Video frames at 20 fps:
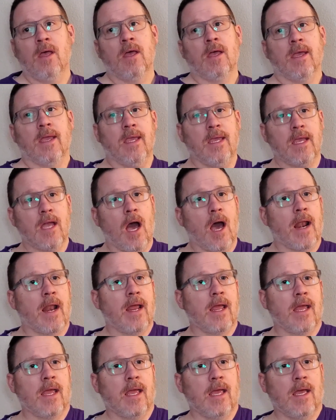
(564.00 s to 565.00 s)
He got
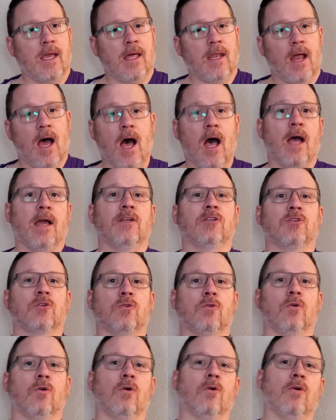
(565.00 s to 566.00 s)
it in high
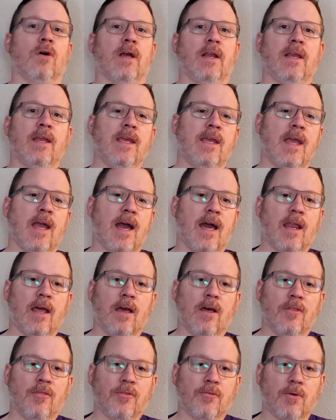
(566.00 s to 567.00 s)
school, and he had
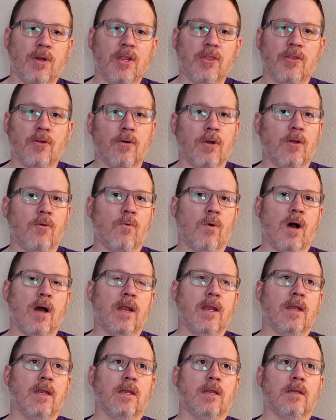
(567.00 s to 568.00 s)
a
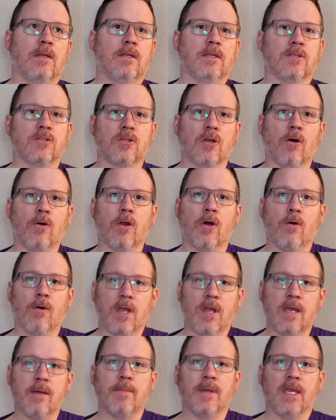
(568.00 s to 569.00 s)
331 DeSoto
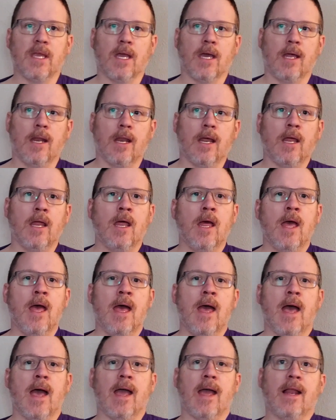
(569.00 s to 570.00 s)
Hemi in it,
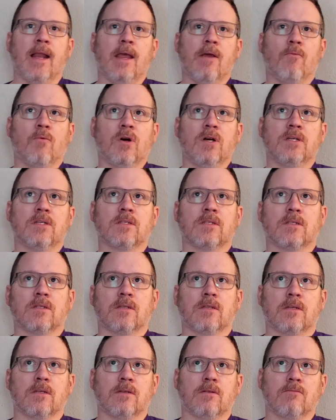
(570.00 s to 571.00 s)
and it was
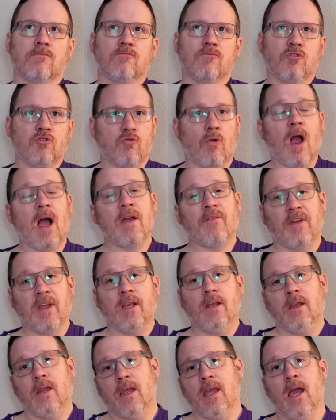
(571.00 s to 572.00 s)

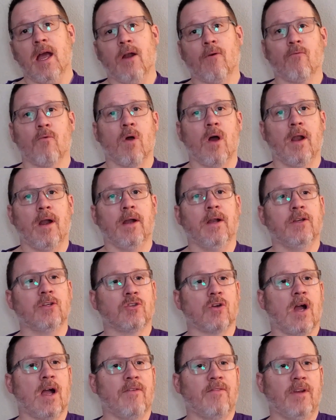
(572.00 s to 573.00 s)
driving. He had it running and
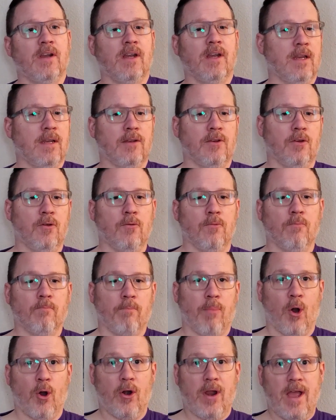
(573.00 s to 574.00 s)
driving, and he'd do
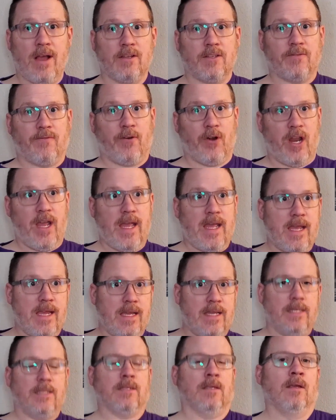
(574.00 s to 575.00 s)
burnouts for
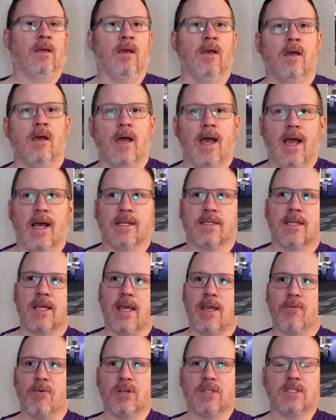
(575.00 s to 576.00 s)
days, as
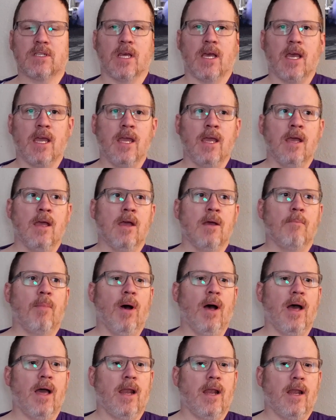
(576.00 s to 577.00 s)
he would say.
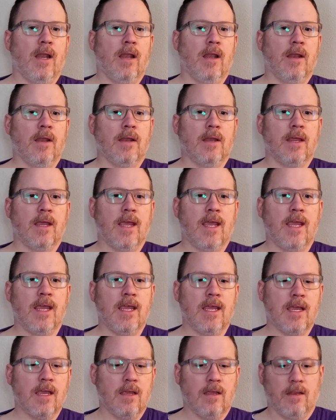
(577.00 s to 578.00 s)
But
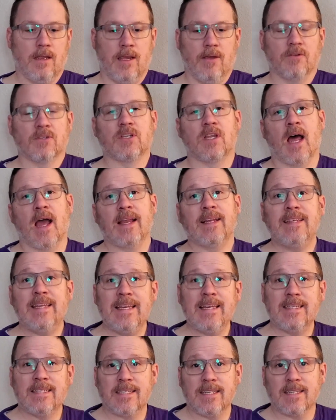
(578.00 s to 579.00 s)
it was
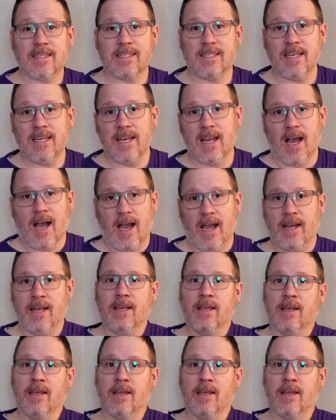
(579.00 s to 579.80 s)
1969. It